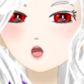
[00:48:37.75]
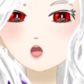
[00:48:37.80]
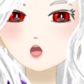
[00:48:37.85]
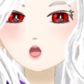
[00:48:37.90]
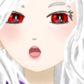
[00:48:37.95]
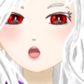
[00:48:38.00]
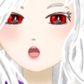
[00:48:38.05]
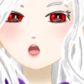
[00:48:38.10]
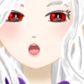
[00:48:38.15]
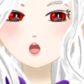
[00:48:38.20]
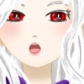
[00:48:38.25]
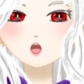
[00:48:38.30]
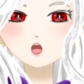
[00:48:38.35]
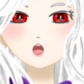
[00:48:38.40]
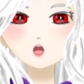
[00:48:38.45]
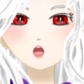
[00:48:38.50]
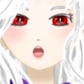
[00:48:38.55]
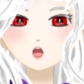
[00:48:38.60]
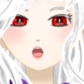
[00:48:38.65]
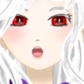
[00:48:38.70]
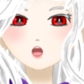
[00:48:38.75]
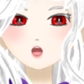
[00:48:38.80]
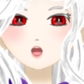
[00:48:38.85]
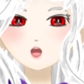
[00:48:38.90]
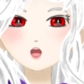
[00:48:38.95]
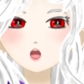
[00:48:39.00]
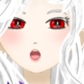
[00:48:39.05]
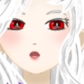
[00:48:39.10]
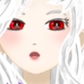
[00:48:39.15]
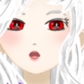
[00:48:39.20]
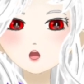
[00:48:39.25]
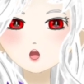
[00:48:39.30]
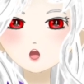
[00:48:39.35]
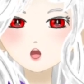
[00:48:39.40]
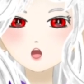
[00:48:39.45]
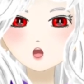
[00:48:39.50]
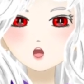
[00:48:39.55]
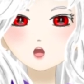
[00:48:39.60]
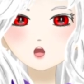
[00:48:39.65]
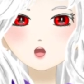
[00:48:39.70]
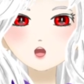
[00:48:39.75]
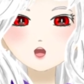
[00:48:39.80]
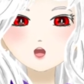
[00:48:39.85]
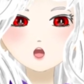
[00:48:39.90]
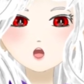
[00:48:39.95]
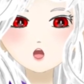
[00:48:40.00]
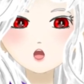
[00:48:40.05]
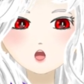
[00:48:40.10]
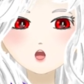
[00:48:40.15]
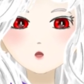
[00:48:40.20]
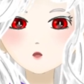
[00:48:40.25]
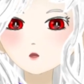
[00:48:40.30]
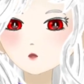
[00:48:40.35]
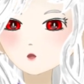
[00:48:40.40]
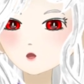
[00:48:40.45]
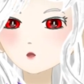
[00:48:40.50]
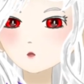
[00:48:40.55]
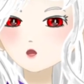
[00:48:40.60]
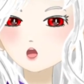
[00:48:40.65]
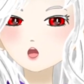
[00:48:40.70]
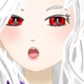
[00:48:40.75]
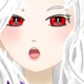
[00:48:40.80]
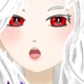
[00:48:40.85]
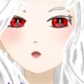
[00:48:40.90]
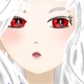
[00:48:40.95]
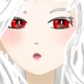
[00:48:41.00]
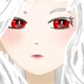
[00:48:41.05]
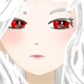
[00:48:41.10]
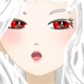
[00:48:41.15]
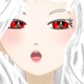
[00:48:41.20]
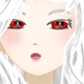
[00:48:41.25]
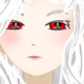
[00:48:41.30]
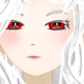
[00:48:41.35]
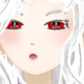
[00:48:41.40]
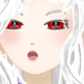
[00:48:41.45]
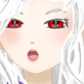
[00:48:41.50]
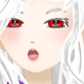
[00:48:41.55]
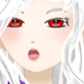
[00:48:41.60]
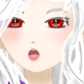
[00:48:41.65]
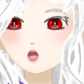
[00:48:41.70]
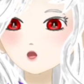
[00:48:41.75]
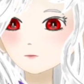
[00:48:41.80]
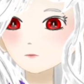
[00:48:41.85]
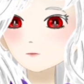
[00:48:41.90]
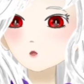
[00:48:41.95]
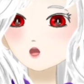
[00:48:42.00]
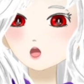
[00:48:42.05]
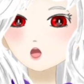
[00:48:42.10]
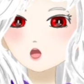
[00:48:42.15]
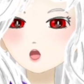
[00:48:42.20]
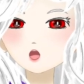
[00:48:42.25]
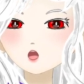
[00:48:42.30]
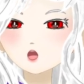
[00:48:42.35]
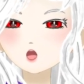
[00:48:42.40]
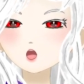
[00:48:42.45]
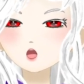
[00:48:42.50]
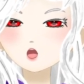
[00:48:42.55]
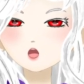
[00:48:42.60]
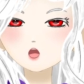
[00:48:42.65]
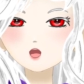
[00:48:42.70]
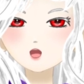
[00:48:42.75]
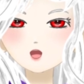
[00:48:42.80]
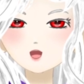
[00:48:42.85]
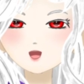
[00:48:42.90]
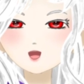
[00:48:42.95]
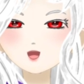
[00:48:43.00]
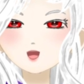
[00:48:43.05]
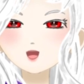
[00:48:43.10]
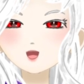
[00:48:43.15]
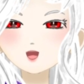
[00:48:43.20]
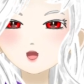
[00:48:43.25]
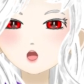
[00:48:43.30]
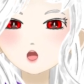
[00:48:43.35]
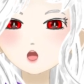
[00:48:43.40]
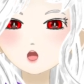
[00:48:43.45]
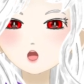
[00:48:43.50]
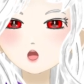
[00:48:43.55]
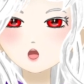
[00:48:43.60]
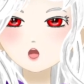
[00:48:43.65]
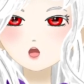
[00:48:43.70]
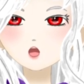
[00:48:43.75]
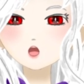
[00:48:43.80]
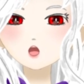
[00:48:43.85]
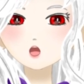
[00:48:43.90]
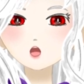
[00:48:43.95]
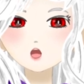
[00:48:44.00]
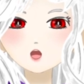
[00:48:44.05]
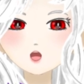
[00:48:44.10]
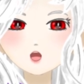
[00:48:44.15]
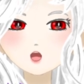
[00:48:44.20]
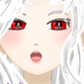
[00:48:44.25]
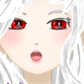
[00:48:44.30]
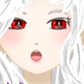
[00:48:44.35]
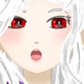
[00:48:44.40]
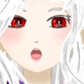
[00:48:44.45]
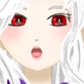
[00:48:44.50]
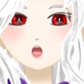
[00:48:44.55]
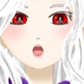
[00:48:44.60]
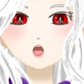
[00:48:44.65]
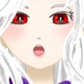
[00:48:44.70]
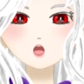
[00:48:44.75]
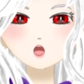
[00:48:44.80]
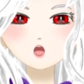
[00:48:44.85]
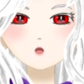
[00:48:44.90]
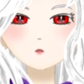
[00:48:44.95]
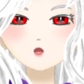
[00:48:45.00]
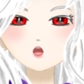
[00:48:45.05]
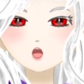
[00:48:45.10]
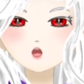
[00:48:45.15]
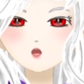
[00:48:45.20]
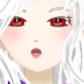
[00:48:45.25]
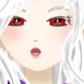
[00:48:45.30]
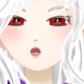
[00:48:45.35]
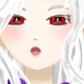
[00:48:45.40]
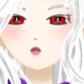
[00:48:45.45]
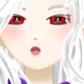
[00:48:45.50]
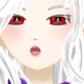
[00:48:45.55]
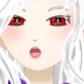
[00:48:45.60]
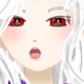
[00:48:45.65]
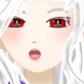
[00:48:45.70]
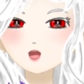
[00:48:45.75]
So like they were all kind of the most punchable people on planet Earth. Cocky little shit in middle school.